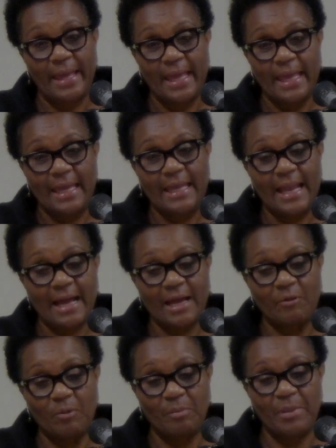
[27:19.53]
And I
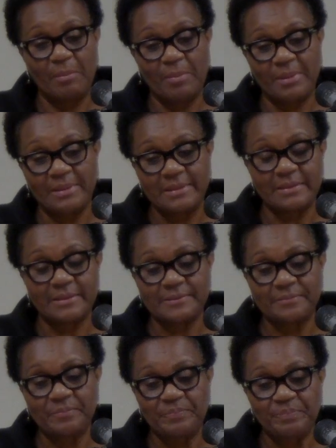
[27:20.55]
can remember uh,
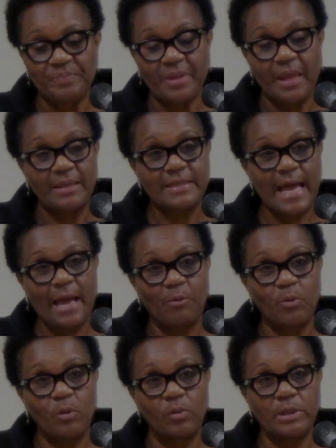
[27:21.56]

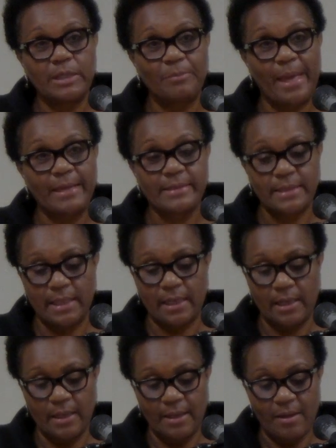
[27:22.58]
time we went to Bay
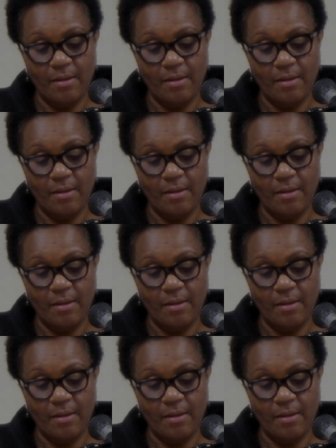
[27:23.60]
City